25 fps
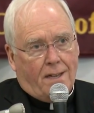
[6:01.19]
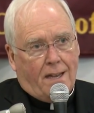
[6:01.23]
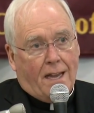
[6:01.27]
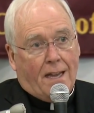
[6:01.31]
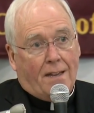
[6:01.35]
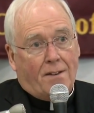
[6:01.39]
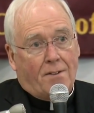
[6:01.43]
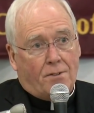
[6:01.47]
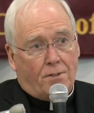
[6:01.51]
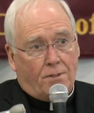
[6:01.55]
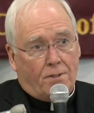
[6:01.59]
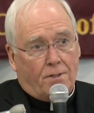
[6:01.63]
in
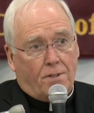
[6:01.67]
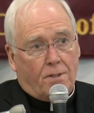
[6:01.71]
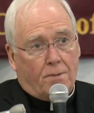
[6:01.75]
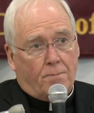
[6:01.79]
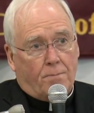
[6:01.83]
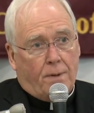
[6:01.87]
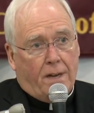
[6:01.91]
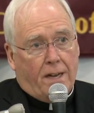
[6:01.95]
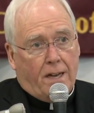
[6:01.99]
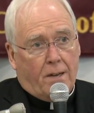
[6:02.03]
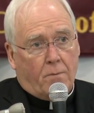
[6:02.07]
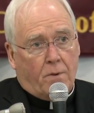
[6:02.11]

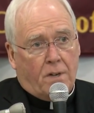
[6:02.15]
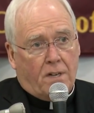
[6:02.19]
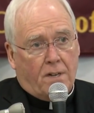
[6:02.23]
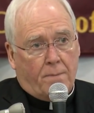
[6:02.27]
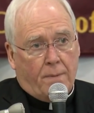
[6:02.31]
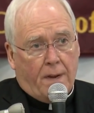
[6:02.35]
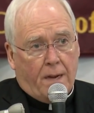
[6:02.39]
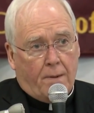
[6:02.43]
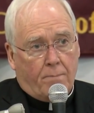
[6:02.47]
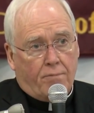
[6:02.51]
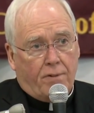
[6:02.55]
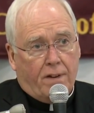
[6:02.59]
Buffalo and
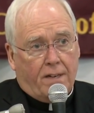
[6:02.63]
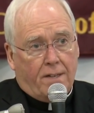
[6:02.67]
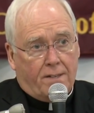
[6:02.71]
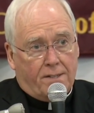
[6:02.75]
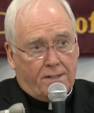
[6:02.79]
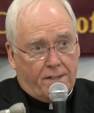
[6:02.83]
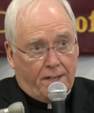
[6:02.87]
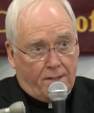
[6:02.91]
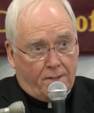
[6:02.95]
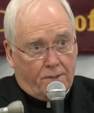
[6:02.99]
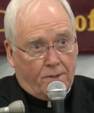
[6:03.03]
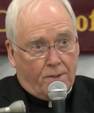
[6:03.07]
Bishop Richard
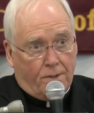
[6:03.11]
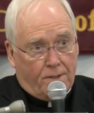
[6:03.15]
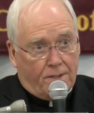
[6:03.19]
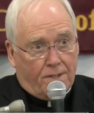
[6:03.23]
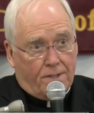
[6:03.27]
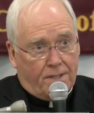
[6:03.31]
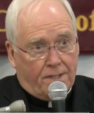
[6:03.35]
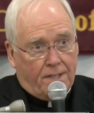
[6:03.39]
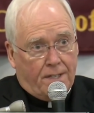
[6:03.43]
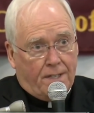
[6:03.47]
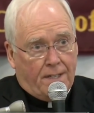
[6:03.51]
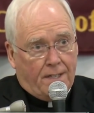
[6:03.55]
Malone
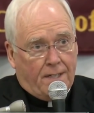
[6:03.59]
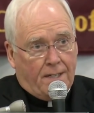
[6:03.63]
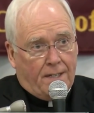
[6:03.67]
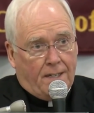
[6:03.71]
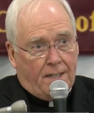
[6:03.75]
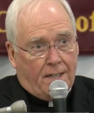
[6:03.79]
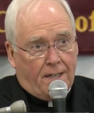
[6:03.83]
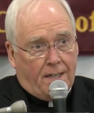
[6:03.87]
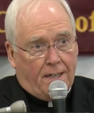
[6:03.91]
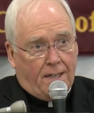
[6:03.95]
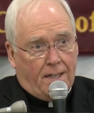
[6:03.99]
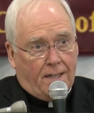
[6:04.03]
and the
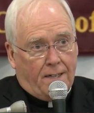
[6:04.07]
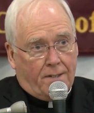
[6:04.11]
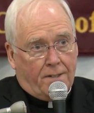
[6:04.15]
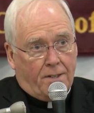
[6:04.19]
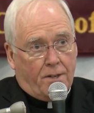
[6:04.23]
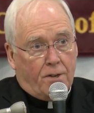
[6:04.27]
seminary,